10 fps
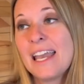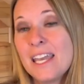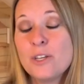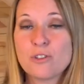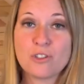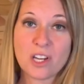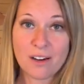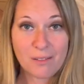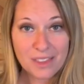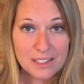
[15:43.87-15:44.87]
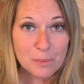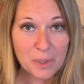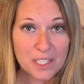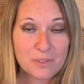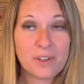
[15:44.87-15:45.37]
hey, you should check out this
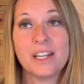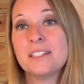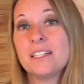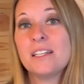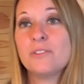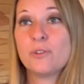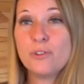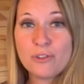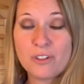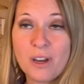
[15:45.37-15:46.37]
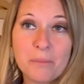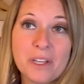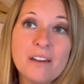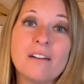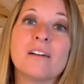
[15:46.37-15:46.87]
place for antiques or you should come
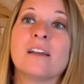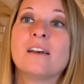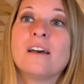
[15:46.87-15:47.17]
here,